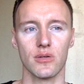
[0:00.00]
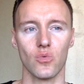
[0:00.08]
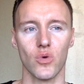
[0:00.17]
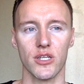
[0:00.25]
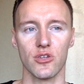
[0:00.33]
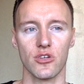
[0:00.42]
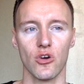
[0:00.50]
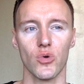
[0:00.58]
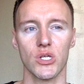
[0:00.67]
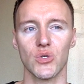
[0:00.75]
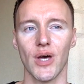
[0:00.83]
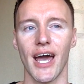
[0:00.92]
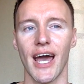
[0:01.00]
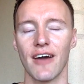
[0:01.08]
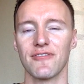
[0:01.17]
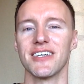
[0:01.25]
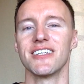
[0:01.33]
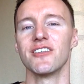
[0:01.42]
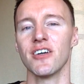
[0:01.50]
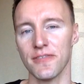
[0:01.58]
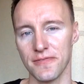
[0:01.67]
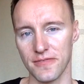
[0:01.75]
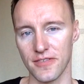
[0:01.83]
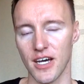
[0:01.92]
when you're going to have
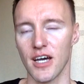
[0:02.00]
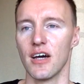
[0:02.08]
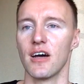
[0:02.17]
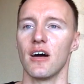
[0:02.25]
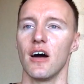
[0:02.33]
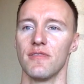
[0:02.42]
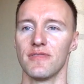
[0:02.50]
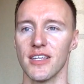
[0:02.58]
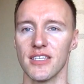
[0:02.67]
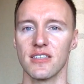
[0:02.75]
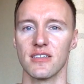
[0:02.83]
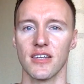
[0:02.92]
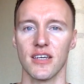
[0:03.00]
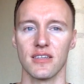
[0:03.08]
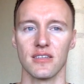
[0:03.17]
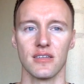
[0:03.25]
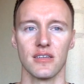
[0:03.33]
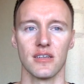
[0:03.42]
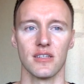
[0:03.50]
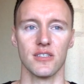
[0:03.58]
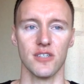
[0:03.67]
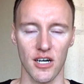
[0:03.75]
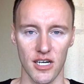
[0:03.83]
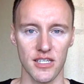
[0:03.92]
enough of listening
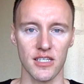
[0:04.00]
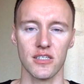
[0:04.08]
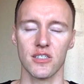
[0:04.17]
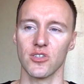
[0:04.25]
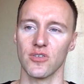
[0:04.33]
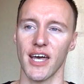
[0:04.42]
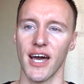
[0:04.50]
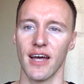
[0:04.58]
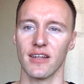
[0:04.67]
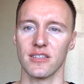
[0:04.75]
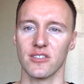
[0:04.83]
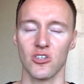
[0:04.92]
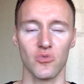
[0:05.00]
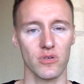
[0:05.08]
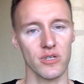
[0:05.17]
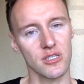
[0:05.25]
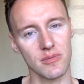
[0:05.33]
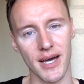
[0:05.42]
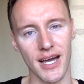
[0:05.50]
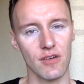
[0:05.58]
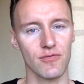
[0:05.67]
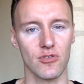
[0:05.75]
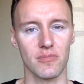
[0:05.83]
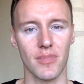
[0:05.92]
done, so that somewhere in the back of your